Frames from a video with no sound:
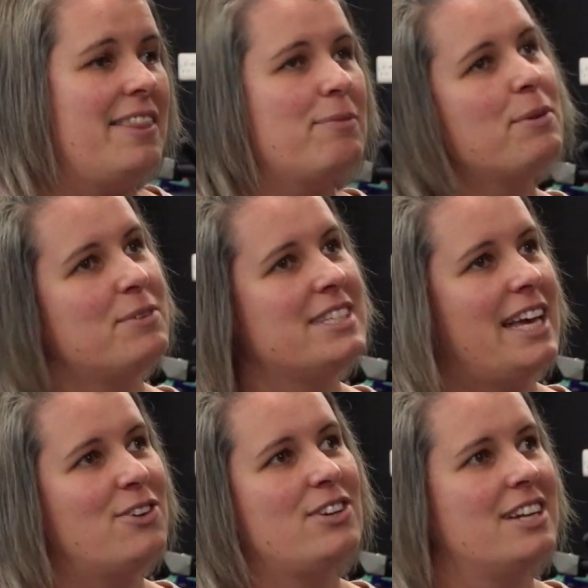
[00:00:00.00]
And then we would have
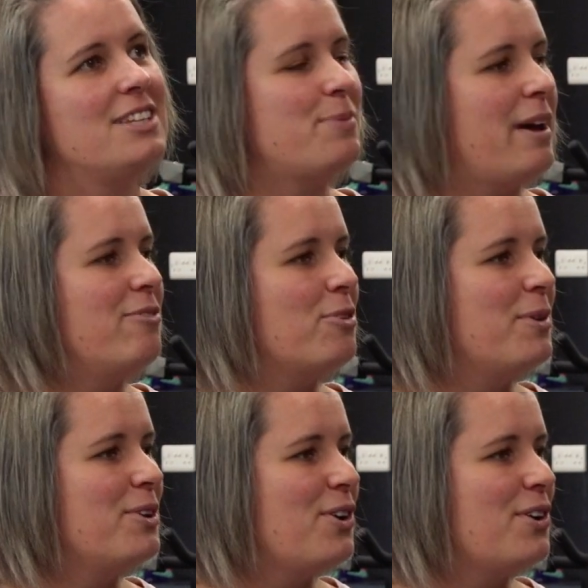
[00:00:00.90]
stayed on in and swam for
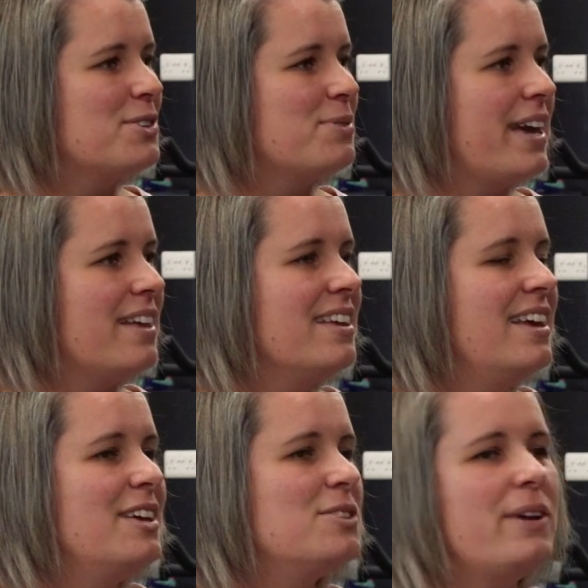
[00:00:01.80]
about an hour as well.
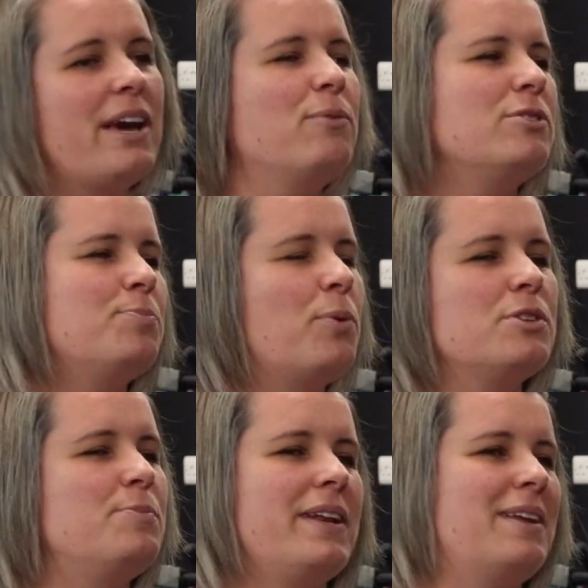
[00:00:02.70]
So yeah,
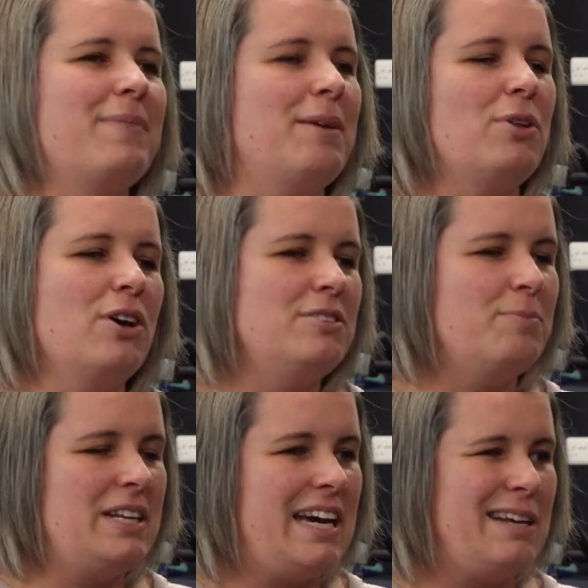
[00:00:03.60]
sport's been in my blood.
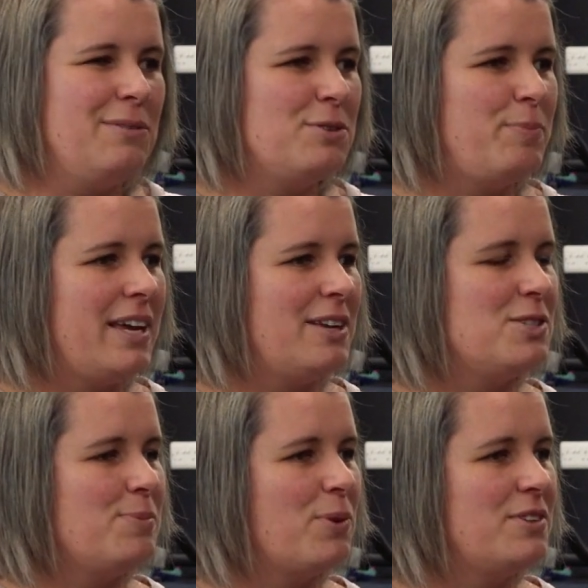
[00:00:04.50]
My dad was big into
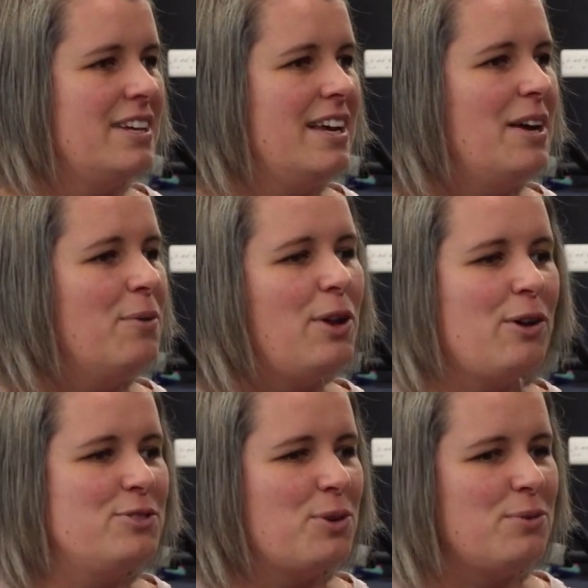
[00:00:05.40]
sport. We
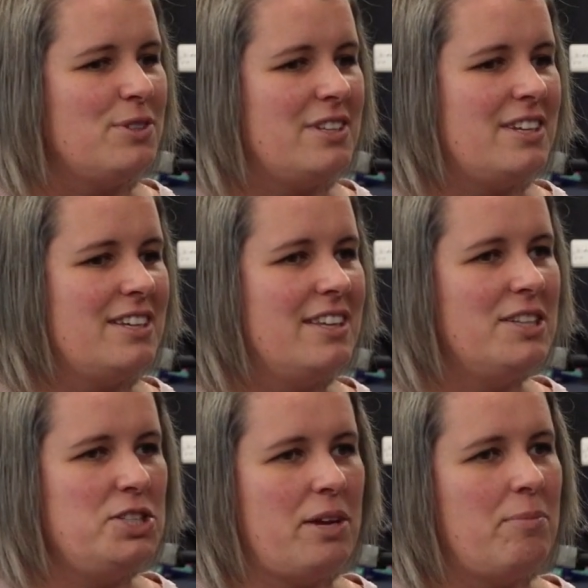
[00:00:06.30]
loved going to
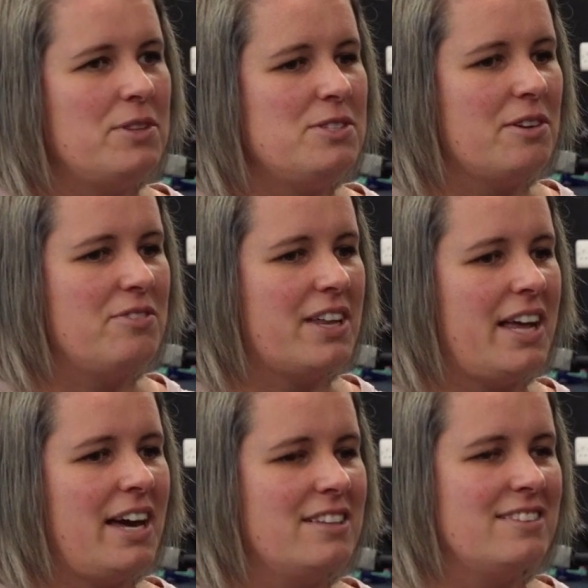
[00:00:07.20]
the gym and stuff like
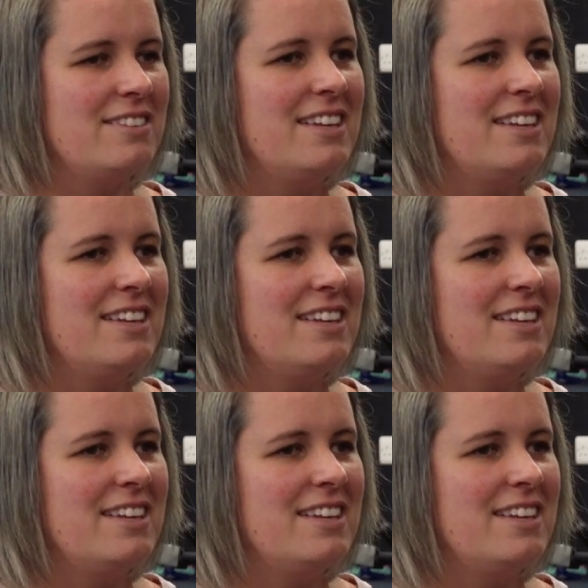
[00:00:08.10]
that. And